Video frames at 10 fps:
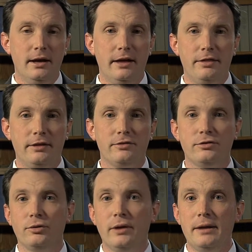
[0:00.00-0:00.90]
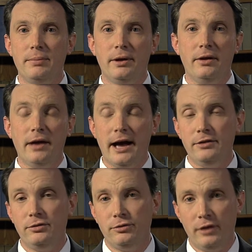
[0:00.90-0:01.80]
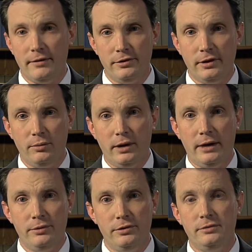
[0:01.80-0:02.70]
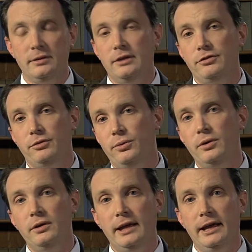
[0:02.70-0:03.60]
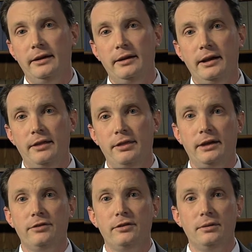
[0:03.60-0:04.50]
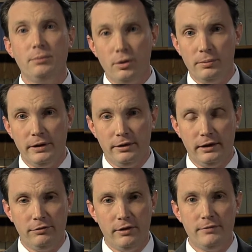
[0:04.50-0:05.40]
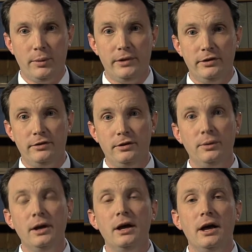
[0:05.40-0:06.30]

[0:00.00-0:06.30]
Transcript: I think this is a great bill. I took driver's ed when I was in school, and I think it's an appropriate thing for everyone to do.